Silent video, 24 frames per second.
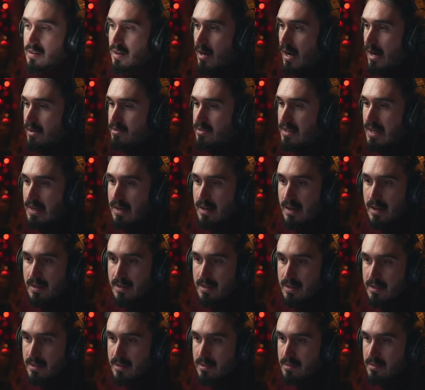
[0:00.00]
I really
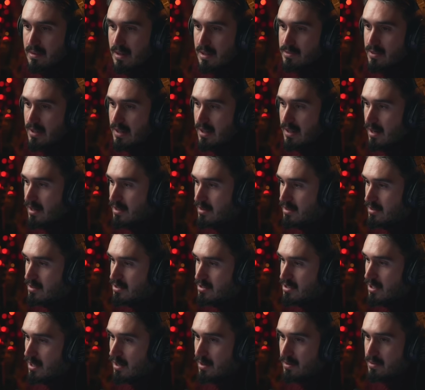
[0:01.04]
like it. I really like this
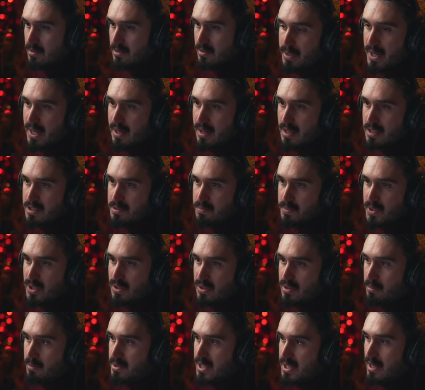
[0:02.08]
sound. But let's
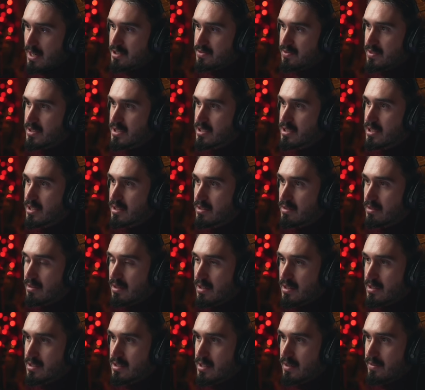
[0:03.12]
mute the brass for a second.
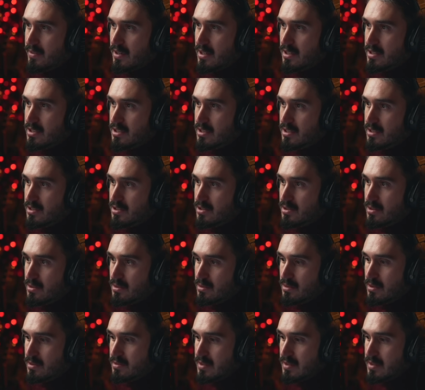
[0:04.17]
Let's have a listen to the